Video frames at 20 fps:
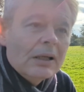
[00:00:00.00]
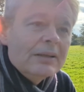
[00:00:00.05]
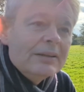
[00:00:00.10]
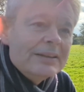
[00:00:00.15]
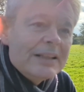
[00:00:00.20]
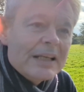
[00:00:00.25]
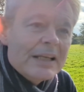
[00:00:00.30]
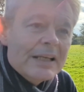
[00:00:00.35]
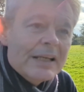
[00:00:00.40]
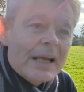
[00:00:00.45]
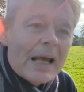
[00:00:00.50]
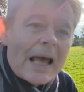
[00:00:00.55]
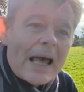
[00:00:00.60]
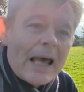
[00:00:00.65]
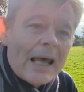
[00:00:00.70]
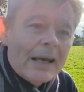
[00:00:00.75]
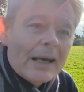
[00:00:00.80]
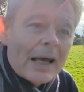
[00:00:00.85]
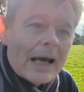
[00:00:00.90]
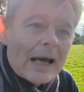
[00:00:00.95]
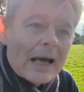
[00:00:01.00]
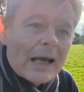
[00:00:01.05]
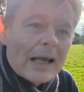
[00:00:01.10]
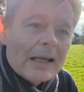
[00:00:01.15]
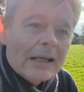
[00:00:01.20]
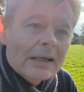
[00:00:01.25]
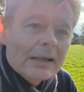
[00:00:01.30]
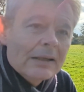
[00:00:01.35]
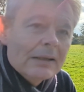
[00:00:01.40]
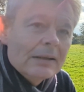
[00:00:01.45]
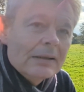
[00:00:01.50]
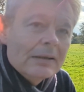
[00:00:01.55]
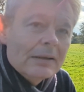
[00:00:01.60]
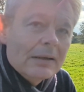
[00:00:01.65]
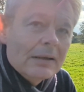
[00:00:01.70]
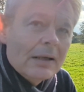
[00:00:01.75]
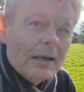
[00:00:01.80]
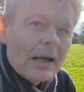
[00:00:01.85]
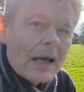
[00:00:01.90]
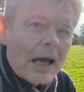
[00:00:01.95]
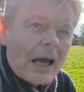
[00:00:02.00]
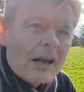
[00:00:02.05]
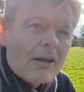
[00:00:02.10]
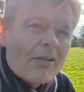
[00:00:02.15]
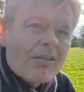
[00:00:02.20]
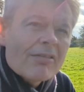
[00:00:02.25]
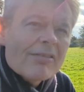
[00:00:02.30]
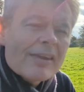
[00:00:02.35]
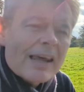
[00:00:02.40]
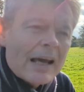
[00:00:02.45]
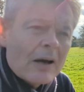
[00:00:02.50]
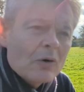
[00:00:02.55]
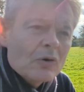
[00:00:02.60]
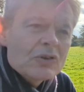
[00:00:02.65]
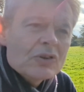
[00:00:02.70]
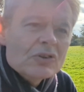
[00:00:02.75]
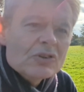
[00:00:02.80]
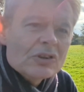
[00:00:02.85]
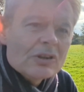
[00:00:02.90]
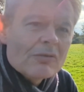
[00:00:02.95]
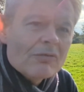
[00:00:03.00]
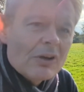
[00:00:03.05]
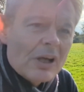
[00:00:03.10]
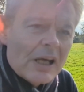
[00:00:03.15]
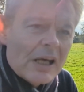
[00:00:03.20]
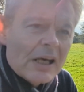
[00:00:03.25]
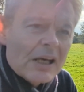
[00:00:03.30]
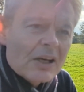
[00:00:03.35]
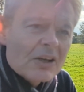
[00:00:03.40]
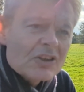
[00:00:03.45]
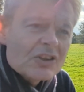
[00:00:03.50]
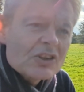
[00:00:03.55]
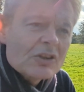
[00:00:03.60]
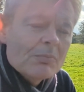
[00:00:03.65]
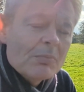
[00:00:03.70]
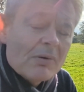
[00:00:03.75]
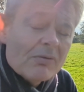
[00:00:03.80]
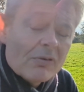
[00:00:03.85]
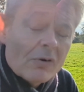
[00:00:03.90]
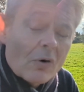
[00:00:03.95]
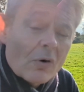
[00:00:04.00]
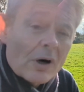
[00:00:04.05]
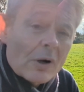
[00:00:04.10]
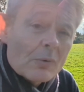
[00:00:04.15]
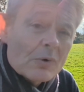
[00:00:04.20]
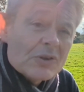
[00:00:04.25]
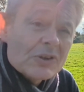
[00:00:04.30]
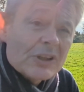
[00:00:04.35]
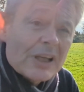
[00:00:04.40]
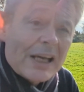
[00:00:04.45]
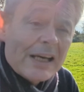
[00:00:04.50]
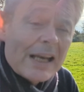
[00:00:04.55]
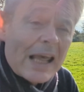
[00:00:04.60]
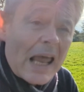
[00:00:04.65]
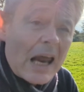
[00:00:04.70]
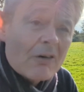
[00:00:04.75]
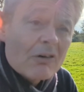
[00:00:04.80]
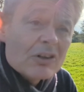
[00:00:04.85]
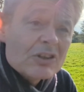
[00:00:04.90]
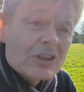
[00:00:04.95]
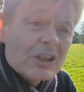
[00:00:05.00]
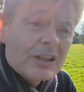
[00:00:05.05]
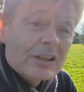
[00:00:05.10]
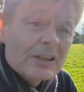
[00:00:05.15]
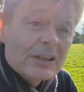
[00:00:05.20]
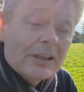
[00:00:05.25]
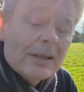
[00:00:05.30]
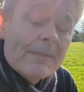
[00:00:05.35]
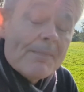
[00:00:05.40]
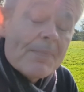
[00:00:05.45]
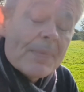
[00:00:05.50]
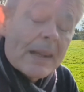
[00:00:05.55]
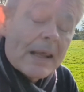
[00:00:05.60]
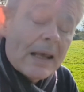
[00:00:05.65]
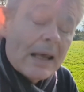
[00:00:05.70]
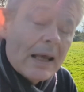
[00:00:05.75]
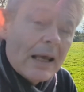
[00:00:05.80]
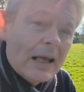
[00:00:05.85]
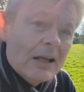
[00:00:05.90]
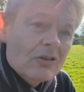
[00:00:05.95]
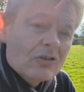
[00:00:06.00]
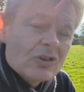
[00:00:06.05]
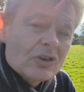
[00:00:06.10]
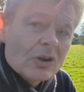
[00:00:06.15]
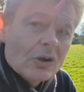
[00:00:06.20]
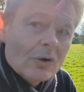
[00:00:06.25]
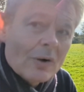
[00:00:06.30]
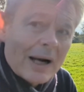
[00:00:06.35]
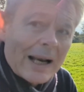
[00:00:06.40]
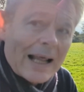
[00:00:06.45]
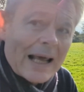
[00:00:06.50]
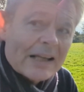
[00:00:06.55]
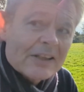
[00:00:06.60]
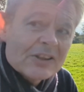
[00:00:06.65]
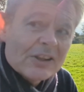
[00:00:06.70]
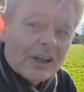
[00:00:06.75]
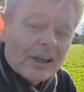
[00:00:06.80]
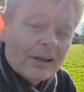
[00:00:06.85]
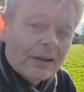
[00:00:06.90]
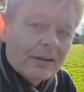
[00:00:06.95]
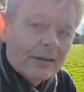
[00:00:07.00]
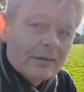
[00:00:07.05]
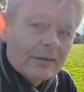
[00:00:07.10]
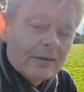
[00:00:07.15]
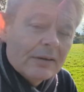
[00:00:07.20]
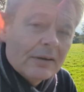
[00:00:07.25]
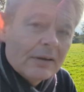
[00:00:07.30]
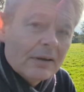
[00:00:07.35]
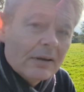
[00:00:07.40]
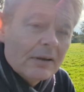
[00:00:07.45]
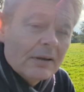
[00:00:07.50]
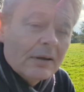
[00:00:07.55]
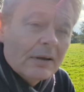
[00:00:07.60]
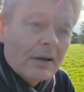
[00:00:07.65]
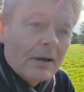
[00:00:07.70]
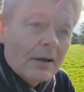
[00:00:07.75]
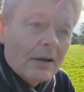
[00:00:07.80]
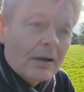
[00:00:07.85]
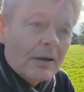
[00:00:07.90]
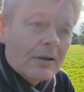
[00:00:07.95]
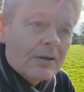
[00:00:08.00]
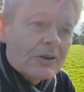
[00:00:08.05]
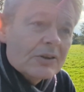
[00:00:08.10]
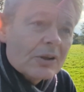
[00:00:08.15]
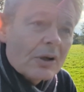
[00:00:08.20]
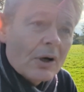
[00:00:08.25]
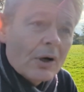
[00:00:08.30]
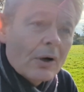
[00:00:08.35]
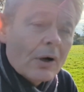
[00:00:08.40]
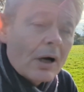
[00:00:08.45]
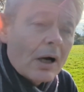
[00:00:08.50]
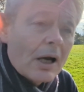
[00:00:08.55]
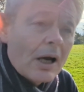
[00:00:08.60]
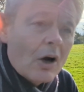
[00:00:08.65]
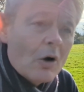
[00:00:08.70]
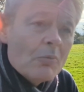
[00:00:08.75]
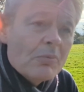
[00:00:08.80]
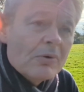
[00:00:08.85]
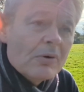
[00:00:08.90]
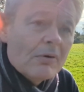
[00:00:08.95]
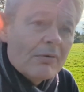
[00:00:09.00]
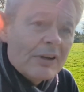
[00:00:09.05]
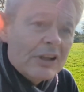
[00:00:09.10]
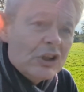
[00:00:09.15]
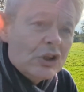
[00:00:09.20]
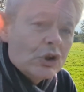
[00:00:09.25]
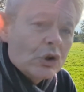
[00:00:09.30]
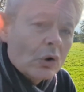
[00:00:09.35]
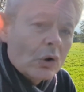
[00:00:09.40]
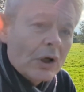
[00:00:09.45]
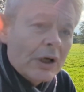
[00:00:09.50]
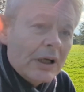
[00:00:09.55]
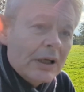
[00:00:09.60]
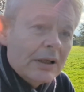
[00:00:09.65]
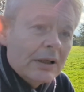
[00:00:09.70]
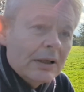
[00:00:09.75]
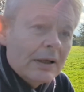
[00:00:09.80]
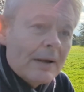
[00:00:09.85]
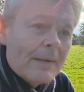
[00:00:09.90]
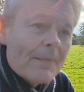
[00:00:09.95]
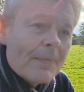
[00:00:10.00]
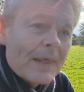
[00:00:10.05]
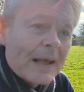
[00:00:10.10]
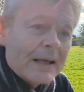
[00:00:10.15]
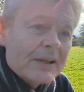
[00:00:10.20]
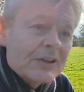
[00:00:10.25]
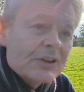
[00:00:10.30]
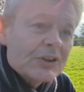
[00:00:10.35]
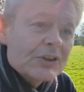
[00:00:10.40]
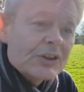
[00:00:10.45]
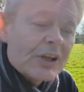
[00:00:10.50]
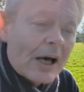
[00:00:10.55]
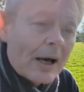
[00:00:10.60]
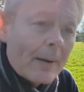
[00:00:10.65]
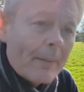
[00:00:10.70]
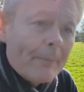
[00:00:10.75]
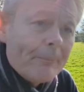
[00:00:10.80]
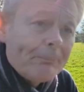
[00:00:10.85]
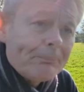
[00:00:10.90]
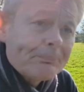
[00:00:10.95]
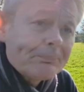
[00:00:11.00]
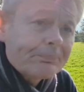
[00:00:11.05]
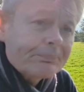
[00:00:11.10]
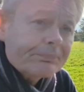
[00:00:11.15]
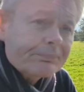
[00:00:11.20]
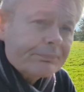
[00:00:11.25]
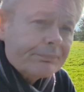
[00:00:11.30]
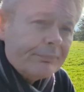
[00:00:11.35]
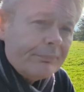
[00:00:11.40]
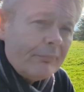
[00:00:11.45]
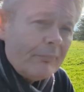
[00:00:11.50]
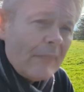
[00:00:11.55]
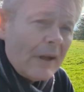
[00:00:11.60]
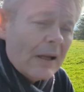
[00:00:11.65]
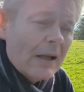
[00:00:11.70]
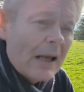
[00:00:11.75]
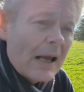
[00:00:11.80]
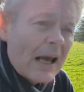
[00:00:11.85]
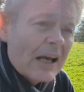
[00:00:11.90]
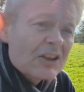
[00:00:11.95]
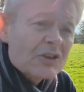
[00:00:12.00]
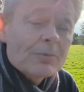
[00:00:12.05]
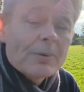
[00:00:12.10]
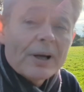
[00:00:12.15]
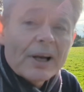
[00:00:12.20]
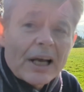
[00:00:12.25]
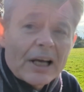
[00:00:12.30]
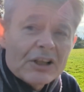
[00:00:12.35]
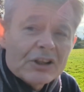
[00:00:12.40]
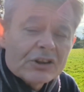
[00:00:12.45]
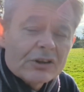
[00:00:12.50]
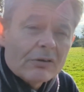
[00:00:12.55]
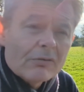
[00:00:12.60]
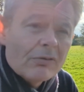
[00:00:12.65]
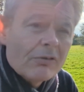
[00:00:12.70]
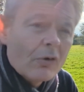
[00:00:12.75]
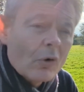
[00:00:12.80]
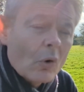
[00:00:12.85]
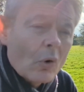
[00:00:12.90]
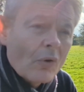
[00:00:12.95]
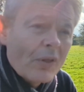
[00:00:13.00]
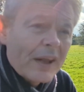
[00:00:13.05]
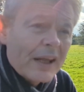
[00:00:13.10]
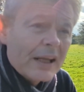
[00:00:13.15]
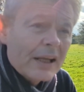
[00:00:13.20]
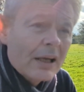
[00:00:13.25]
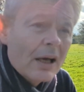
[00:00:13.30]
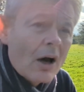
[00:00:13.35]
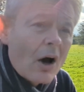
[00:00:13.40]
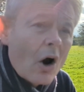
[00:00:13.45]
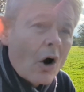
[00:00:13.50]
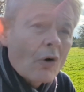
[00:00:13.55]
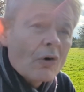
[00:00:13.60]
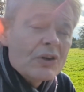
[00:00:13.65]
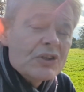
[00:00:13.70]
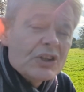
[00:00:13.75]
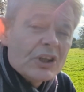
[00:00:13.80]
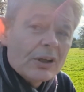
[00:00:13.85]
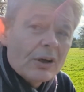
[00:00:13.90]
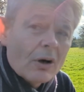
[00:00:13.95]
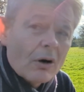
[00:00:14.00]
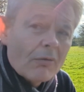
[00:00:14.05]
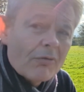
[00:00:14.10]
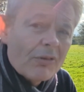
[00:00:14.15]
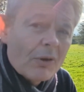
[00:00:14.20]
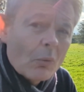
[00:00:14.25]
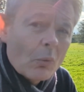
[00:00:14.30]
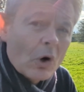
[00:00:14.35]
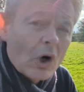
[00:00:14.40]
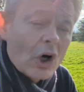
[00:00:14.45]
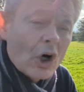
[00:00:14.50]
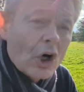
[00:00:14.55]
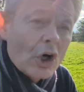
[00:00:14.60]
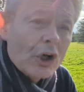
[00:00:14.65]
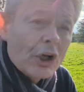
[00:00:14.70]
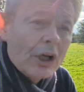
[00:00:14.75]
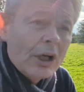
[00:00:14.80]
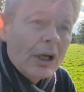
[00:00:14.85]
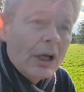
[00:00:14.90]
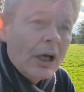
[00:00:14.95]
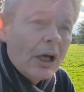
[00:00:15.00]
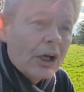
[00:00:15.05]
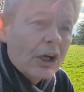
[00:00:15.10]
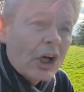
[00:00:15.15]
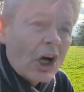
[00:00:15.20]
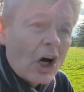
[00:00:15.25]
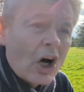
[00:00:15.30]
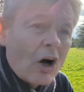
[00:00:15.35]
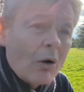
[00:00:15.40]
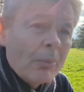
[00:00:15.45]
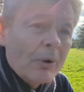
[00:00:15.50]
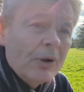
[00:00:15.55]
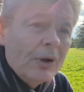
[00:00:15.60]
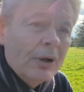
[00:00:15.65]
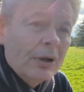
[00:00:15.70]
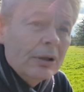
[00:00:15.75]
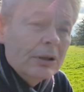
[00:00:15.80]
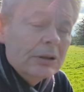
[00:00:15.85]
DNA, and thousands of years before it was inherited into Latin. So I hope you have enjoyed this explanation for the origin of the word carbon.